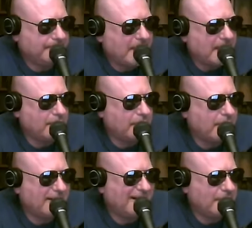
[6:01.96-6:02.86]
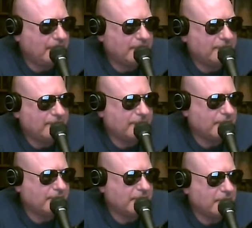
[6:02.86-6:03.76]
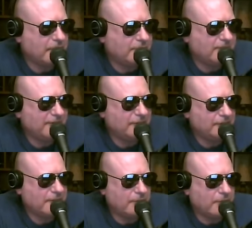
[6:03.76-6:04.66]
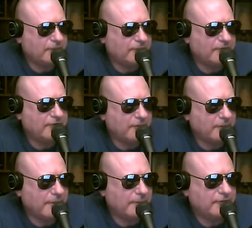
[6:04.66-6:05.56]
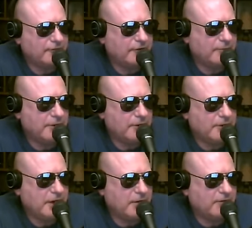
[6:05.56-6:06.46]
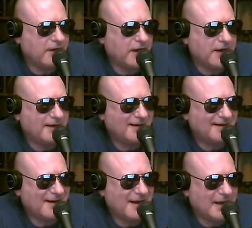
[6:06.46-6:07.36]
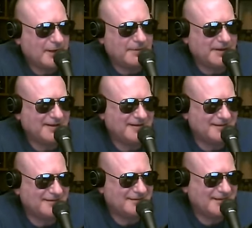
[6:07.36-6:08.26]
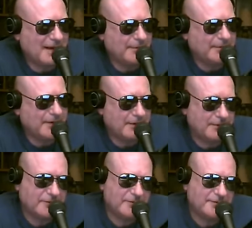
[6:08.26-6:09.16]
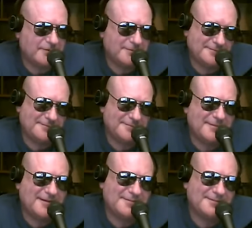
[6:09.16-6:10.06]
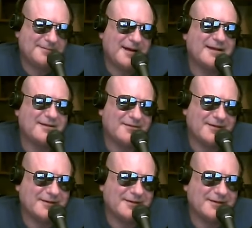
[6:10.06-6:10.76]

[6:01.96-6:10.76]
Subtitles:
I am writing with concern regarding recent reports that several members of the community of online political commentators," how you doing,